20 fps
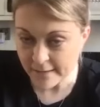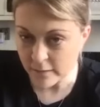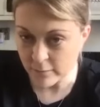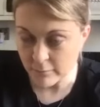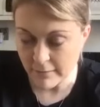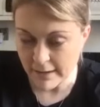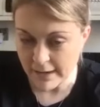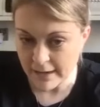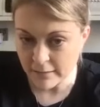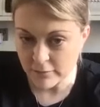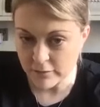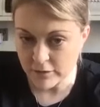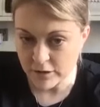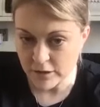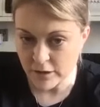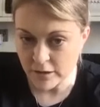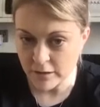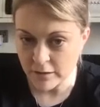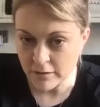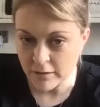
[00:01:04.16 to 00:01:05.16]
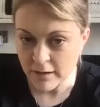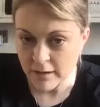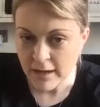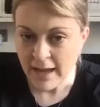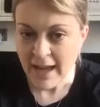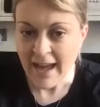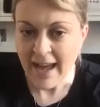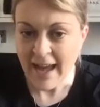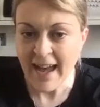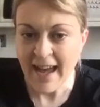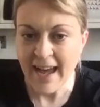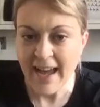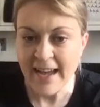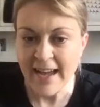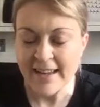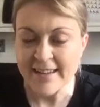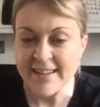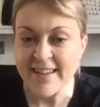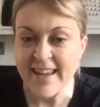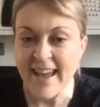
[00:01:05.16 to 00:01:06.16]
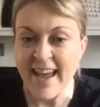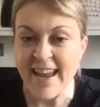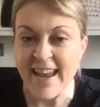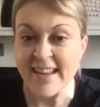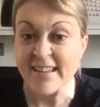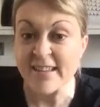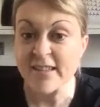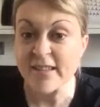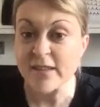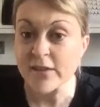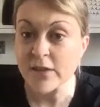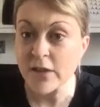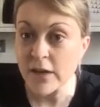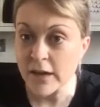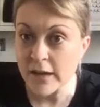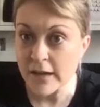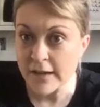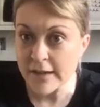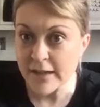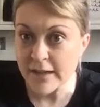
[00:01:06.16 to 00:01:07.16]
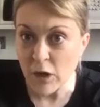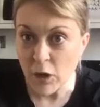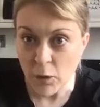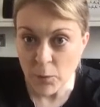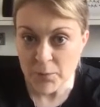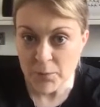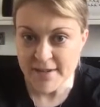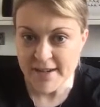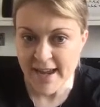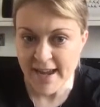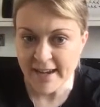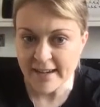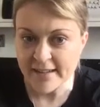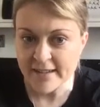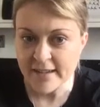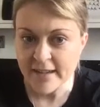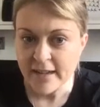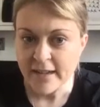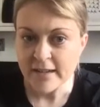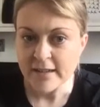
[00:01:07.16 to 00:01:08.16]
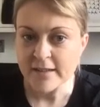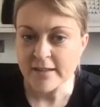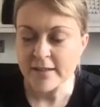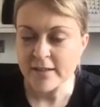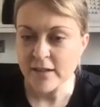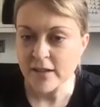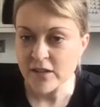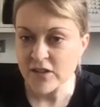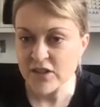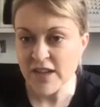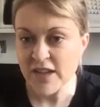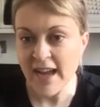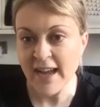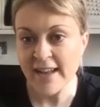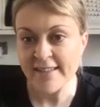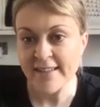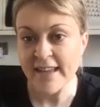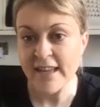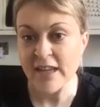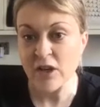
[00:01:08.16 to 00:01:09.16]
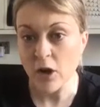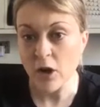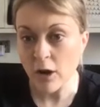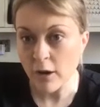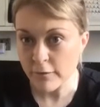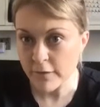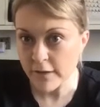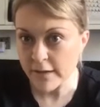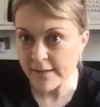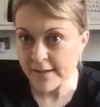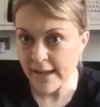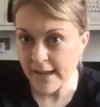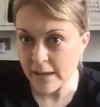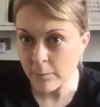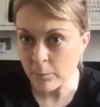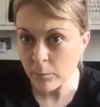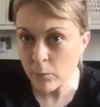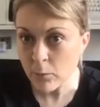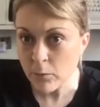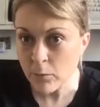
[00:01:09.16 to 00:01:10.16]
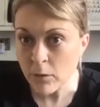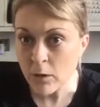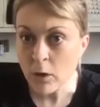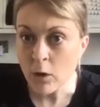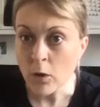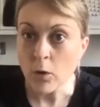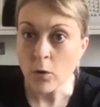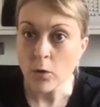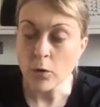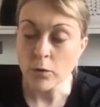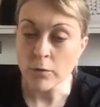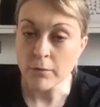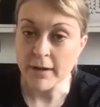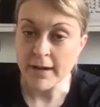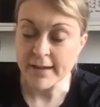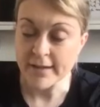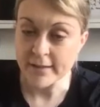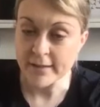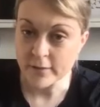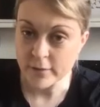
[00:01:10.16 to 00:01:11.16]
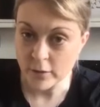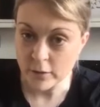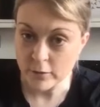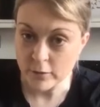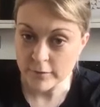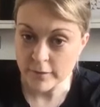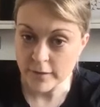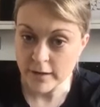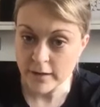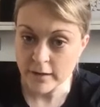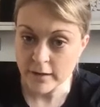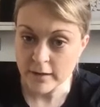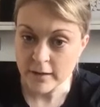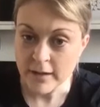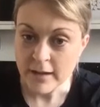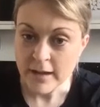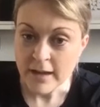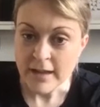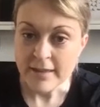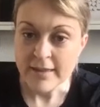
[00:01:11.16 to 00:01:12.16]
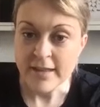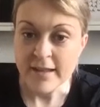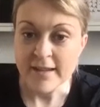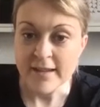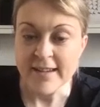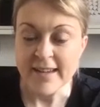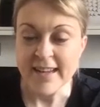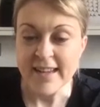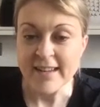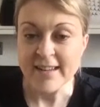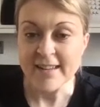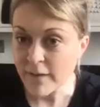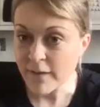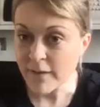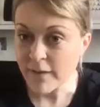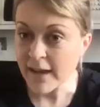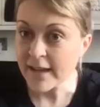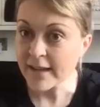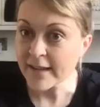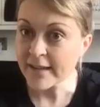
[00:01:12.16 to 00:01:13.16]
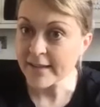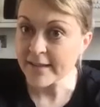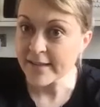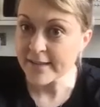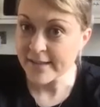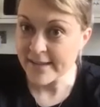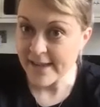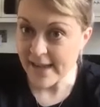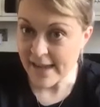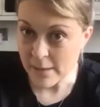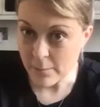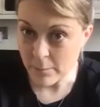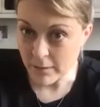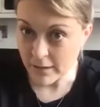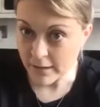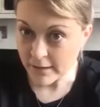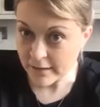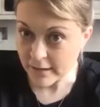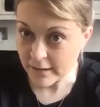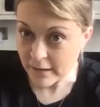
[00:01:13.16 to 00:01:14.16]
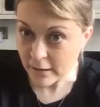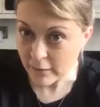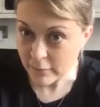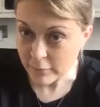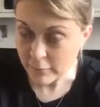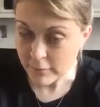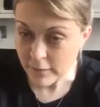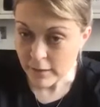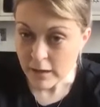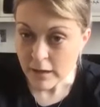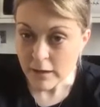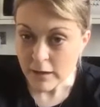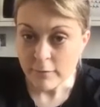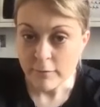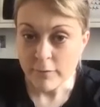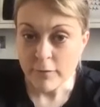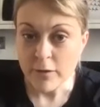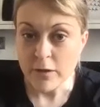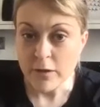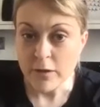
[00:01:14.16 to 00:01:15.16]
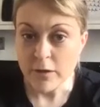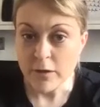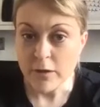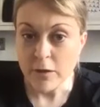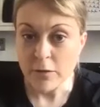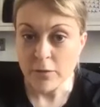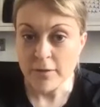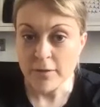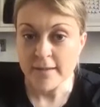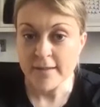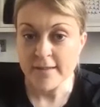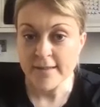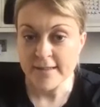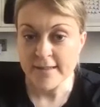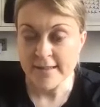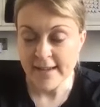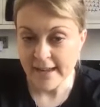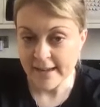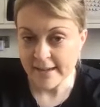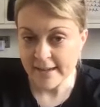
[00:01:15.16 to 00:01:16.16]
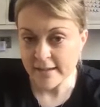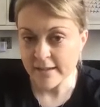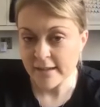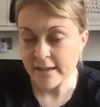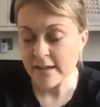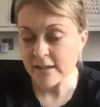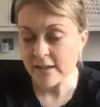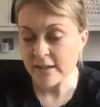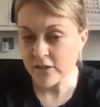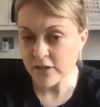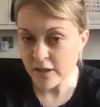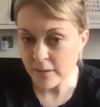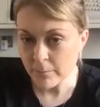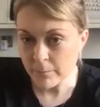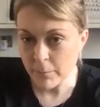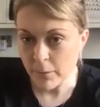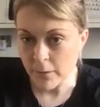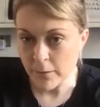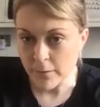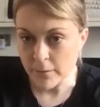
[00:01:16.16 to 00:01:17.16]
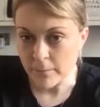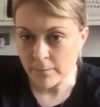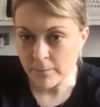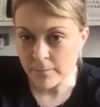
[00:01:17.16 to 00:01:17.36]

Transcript: around you and a sturdy object such as a coffee table or a sofa that is safe and stable enough for you to stand and jump on.